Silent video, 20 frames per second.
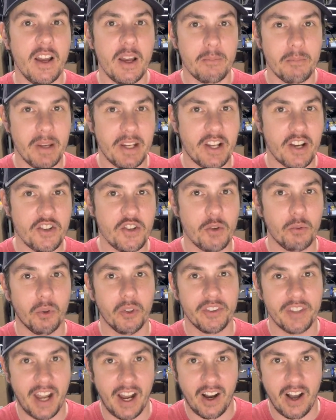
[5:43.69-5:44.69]
because you will
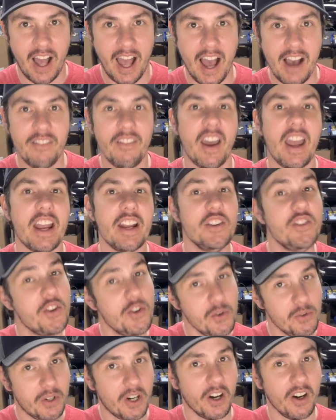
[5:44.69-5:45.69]
now have a
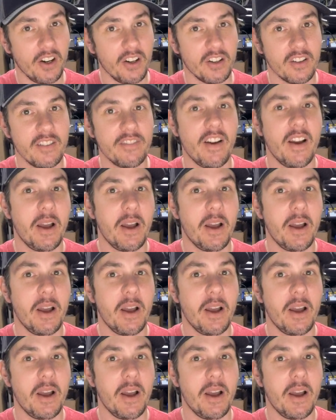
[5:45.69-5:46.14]
new curve